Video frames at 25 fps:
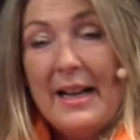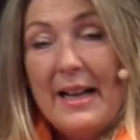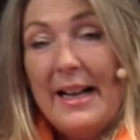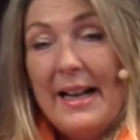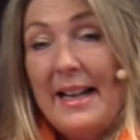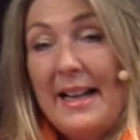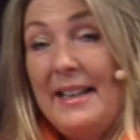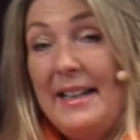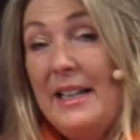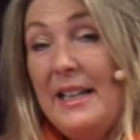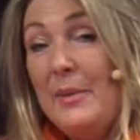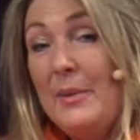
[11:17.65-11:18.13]

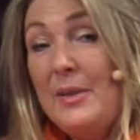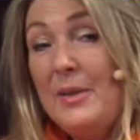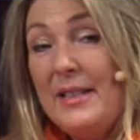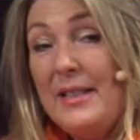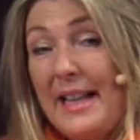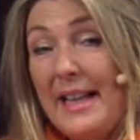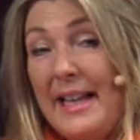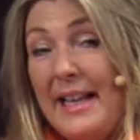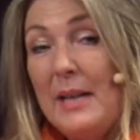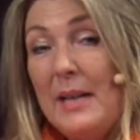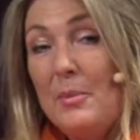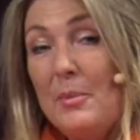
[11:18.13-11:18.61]
And he was
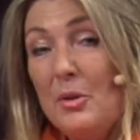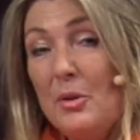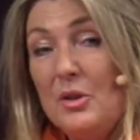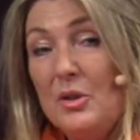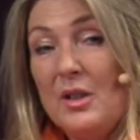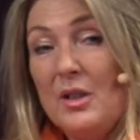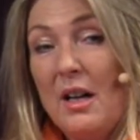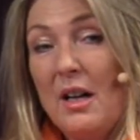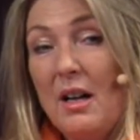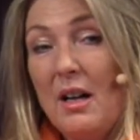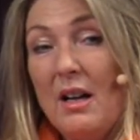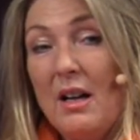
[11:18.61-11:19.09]
able
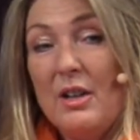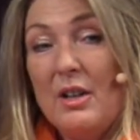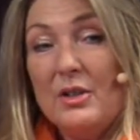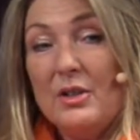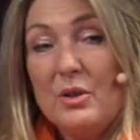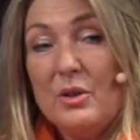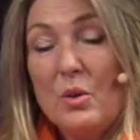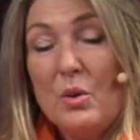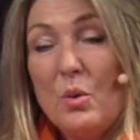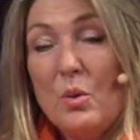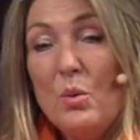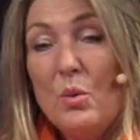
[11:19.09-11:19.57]
to
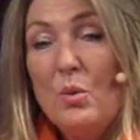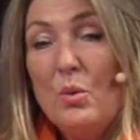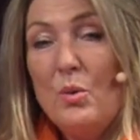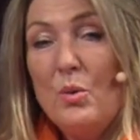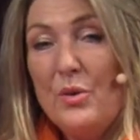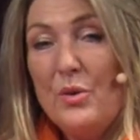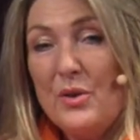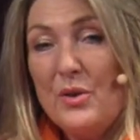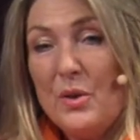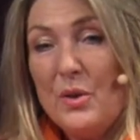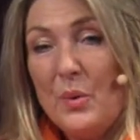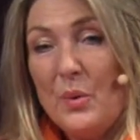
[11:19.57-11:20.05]
ask all
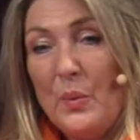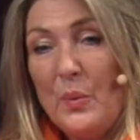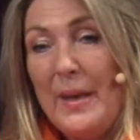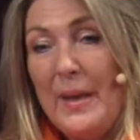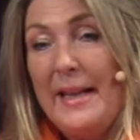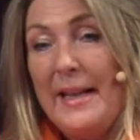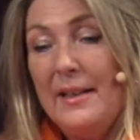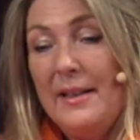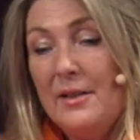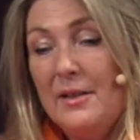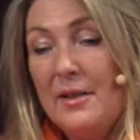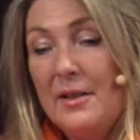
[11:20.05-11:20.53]
the
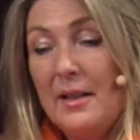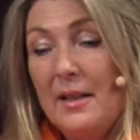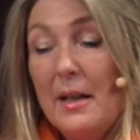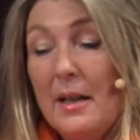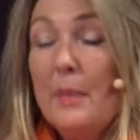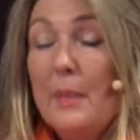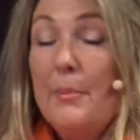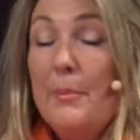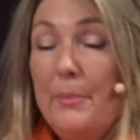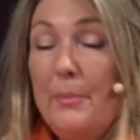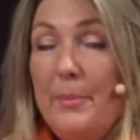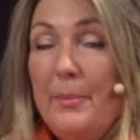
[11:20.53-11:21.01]
great,
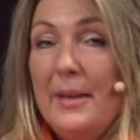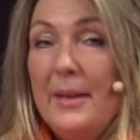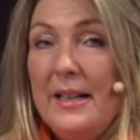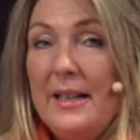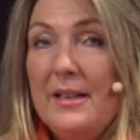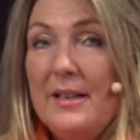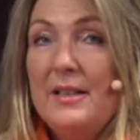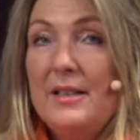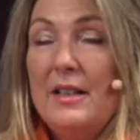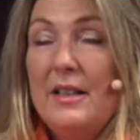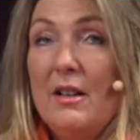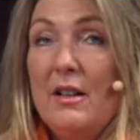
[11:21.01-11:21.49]

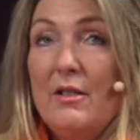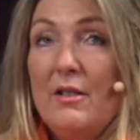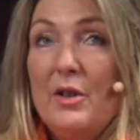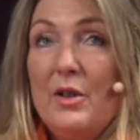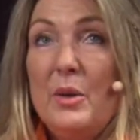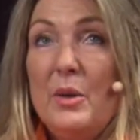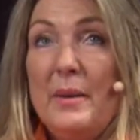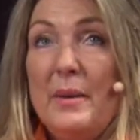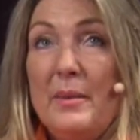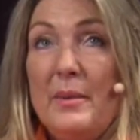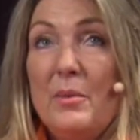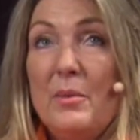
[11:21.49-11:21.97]
because of
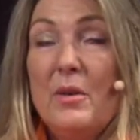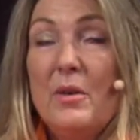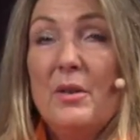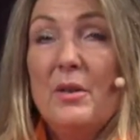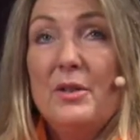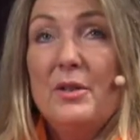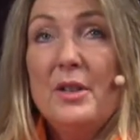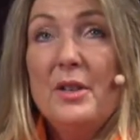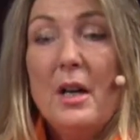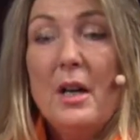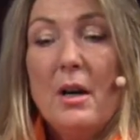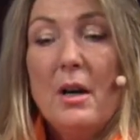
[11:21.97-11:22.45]
who he
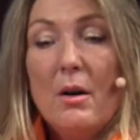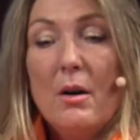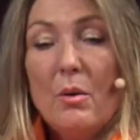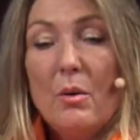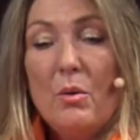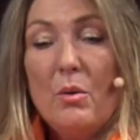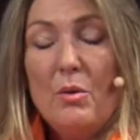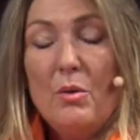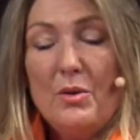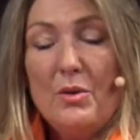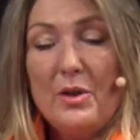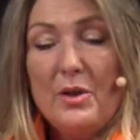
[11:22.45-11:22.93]
was,
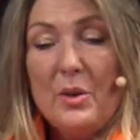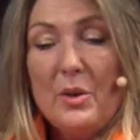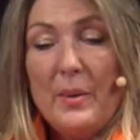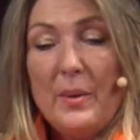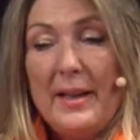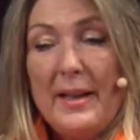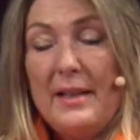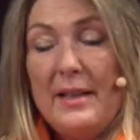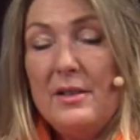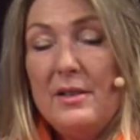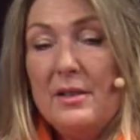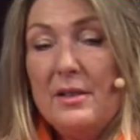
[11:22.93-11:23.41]
all the
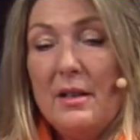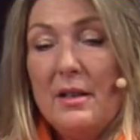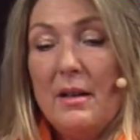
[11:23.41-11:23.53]
great